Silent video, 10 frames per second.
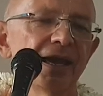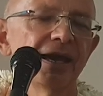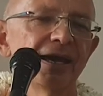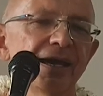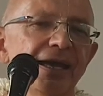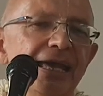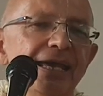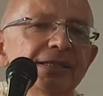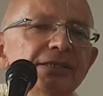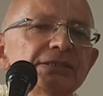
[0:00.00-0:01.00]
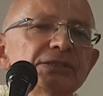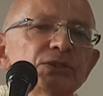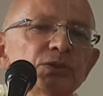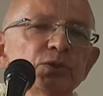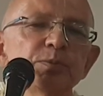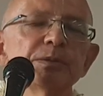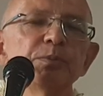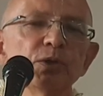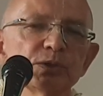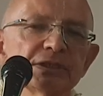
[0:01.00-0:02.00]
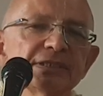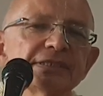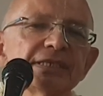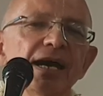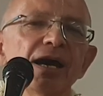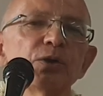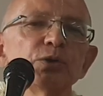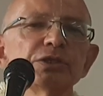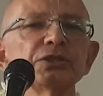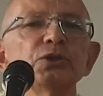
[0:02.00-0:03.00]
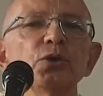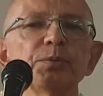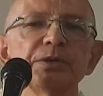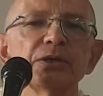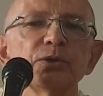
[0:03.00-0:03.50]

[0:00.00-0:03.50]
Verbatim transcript: And these 2 proposals are on the topic